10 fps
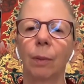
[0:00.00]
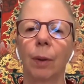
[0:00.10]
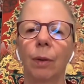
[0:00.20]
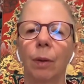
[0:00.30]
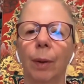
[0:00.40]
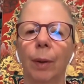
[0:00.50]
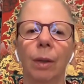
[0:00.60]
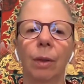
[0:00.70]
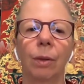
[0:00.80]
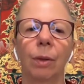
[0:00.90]
both your body
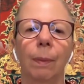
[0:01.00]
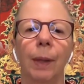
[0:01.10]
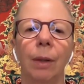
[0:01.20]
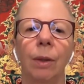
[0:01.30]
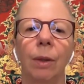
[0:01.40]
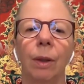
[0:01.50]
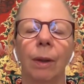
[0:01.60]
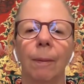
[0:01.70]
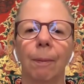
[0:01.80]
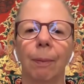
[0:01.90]
and your speech,
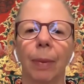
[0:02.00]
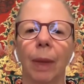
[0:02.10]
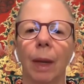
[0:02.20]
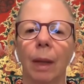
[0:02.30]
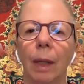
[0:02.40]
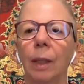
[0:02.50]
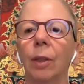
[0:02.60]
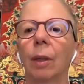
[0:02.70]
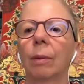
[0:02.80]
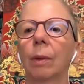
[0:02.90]
and then in
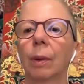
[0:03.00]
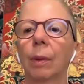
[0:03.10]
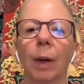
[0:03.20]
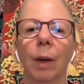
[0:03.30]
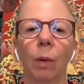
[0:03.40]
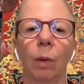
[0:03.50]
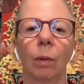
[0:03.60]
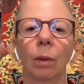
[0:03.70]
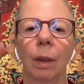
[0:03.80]
general regret all.